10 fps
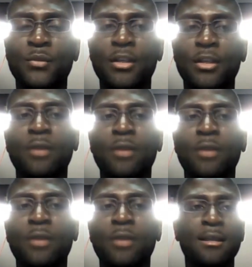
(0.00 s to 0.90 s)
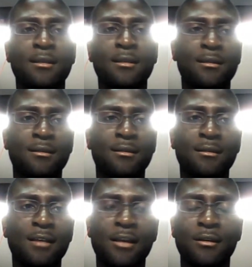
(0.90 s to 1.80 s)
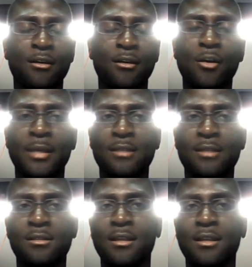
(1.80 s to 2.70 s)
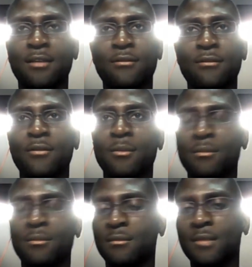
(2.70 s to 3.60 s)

you know, like other comics, like from